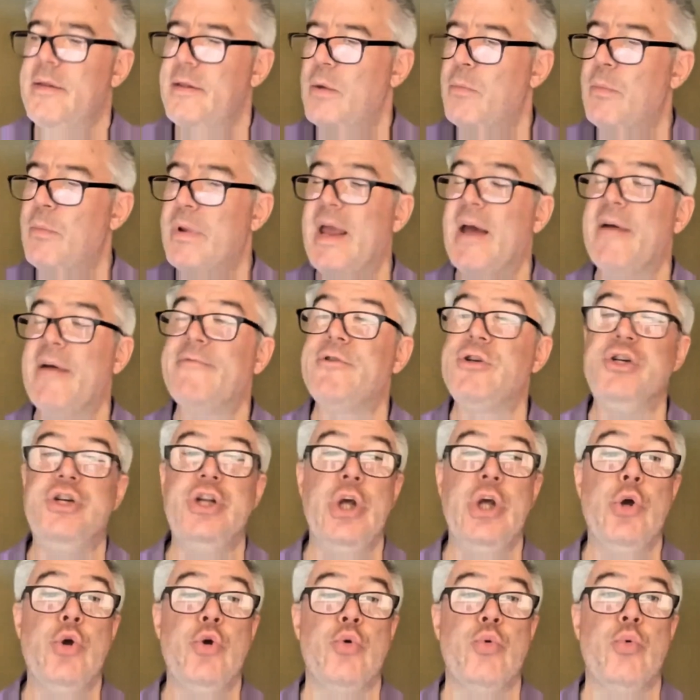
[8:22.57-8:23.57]
Then we have
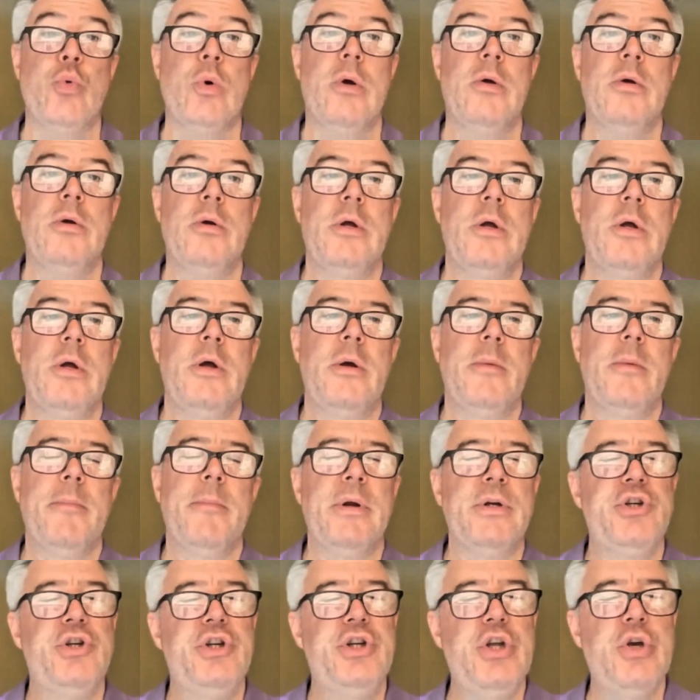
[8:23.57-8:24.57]
dew,
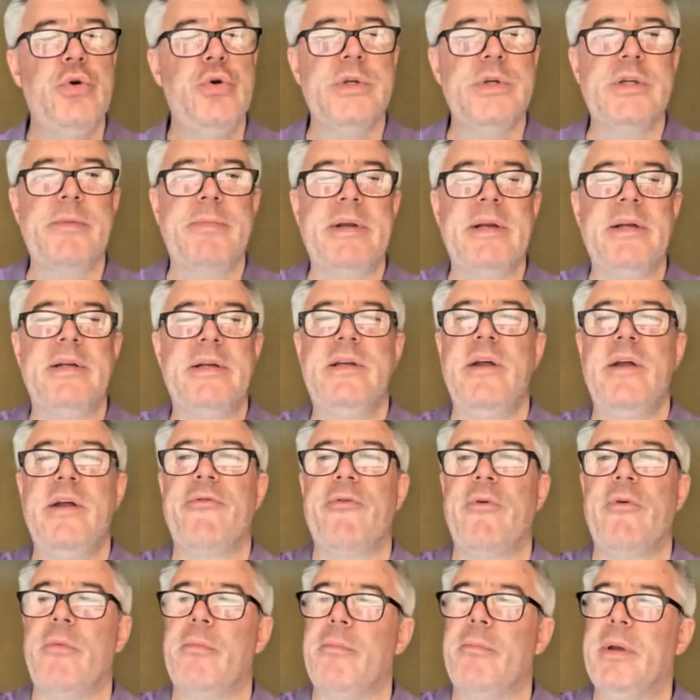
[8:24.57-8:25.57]
but dew is a bit
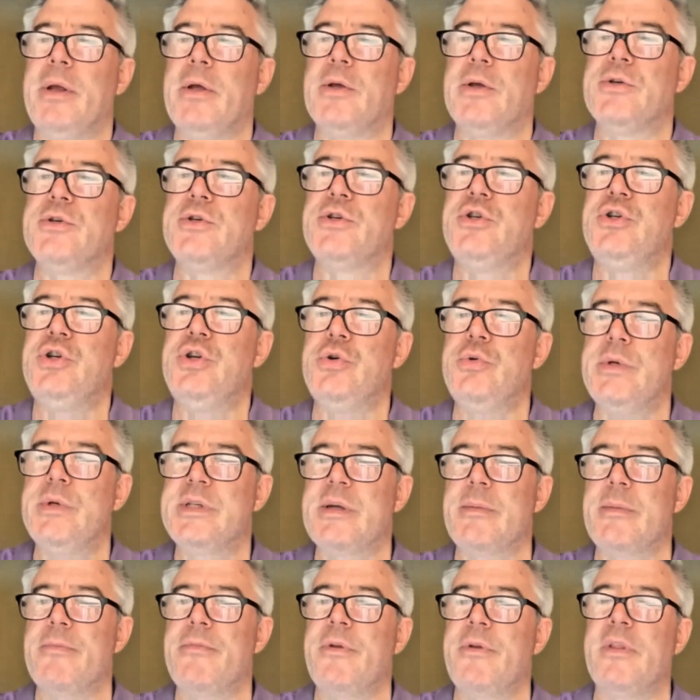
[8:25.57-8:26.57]
different because dew is
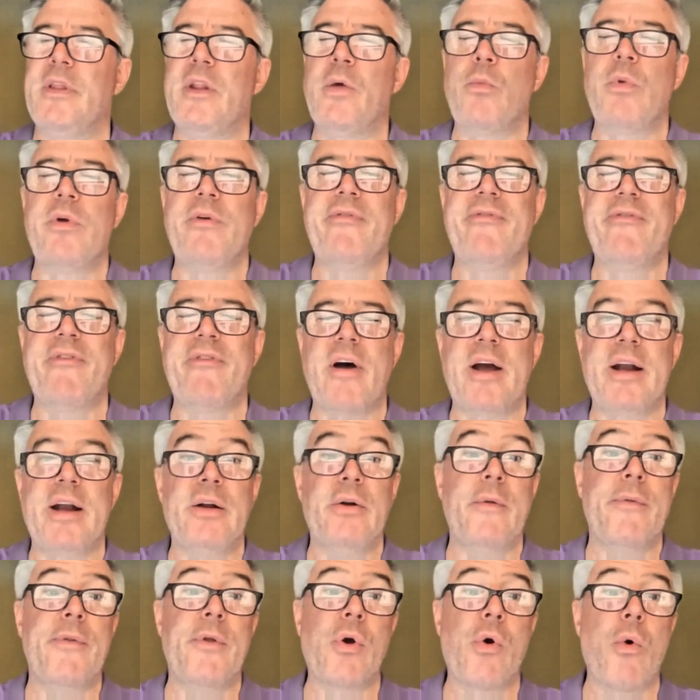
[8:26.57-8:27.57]
something that we
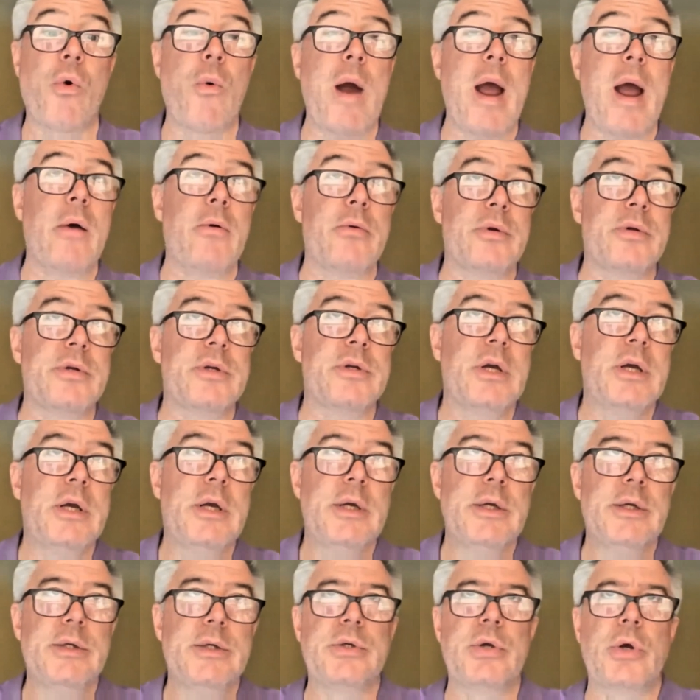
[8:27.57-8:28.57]
find on the ground.
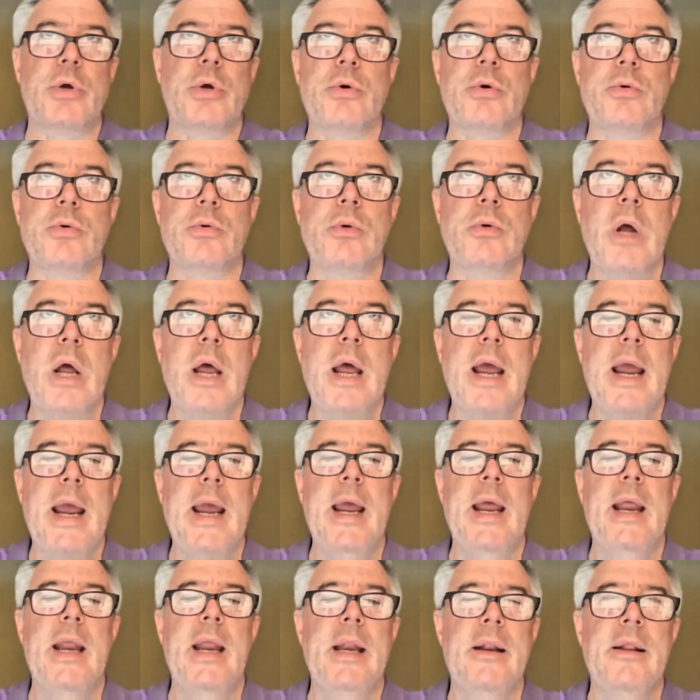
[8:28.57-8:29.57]
So
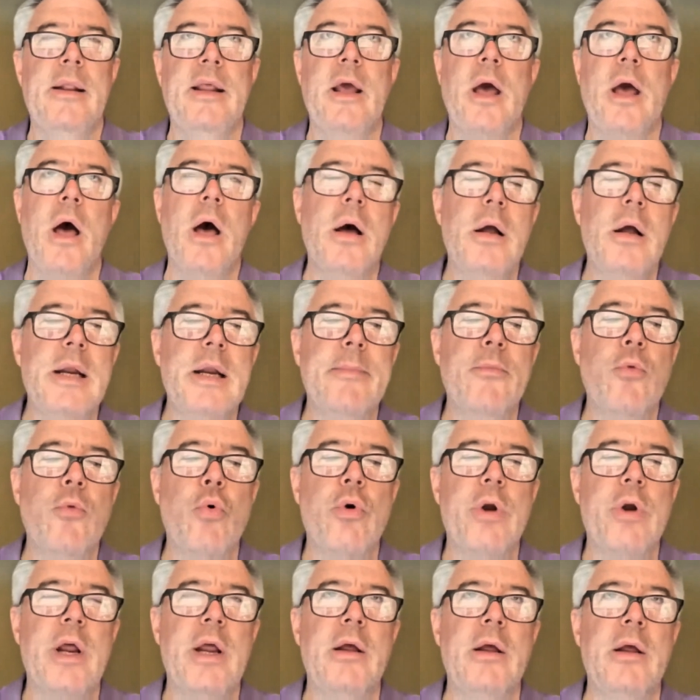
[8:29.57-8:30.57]
in the early
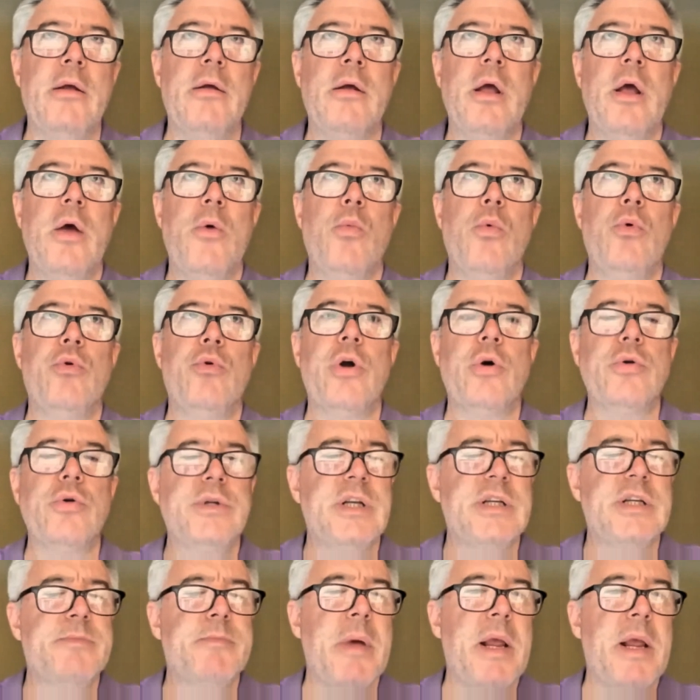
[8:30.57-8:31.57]
morning, we'll
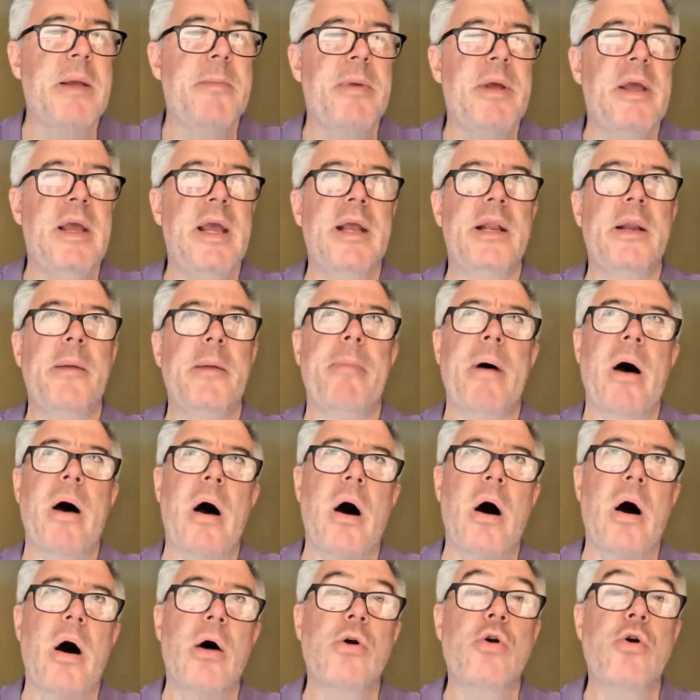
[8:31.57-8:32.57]
notice maybe in a
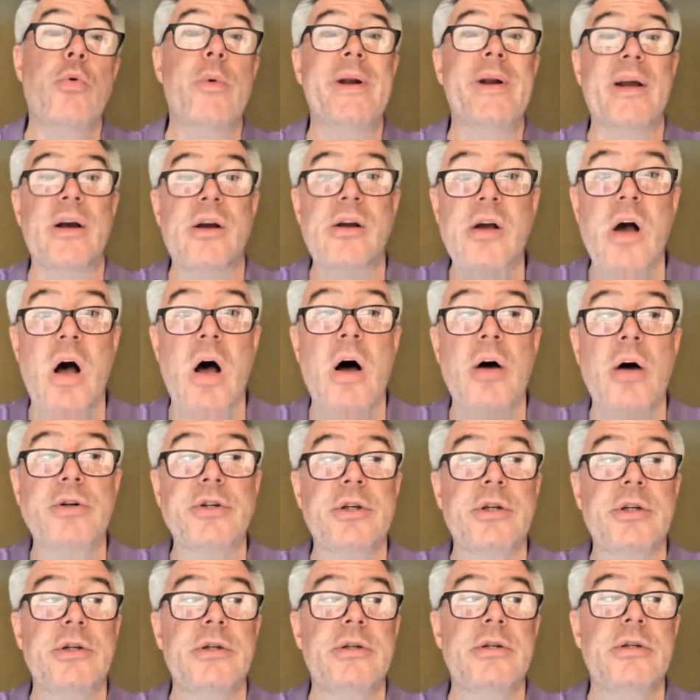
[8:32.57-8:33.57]
park or in a
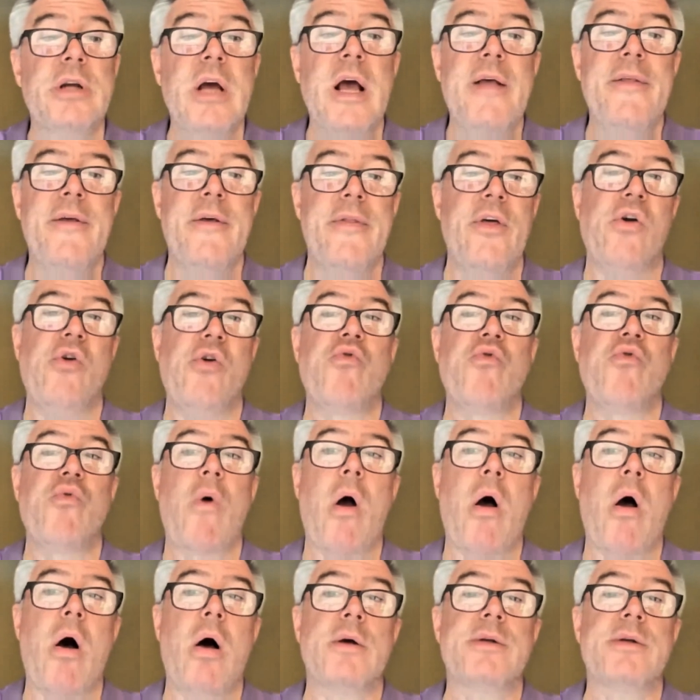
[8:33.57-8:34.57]
garden that the
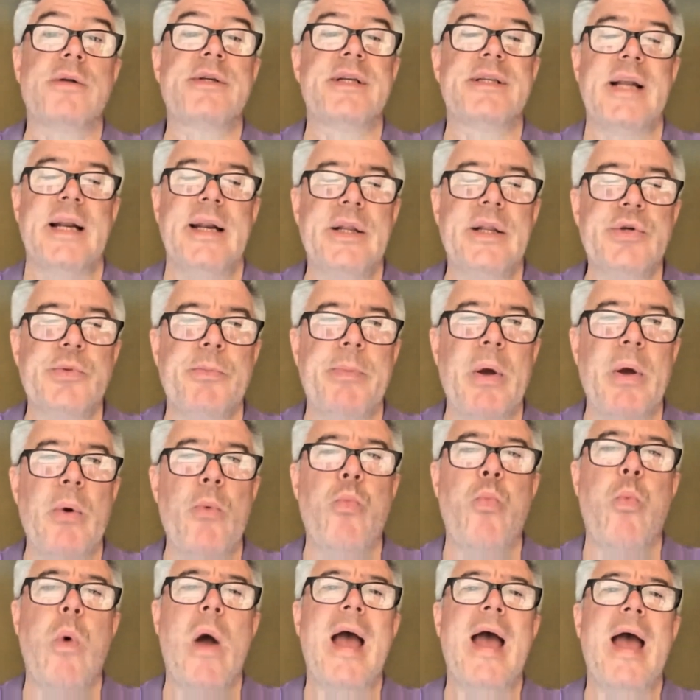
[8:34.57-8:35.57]
grass is a little bit
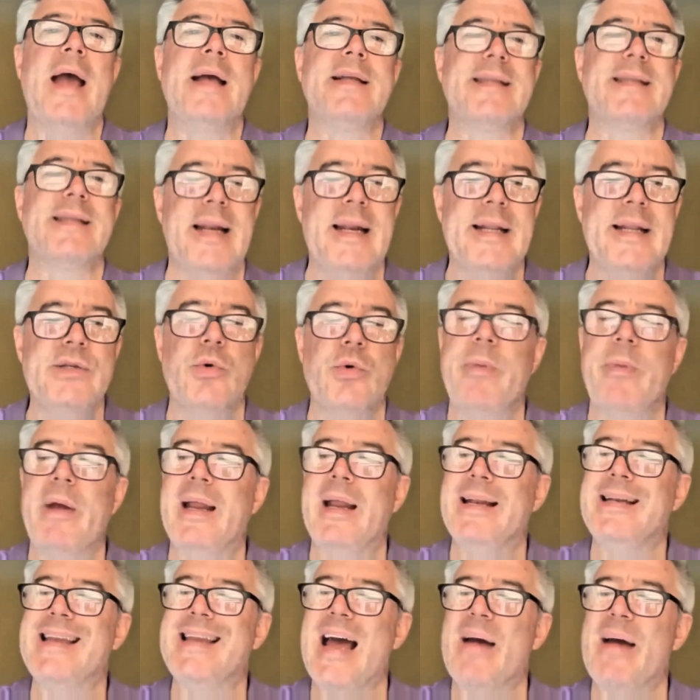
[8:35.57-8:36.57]
wet, it's a little
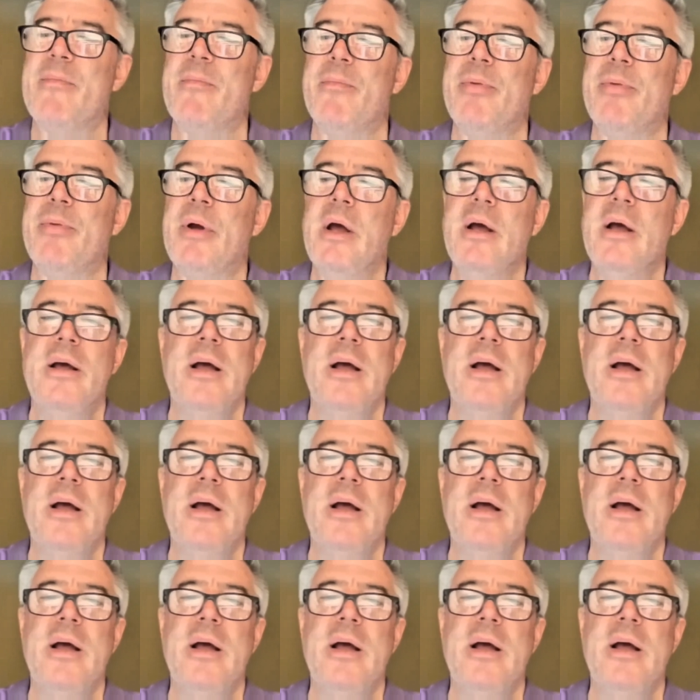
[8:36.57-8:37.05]
bit damp,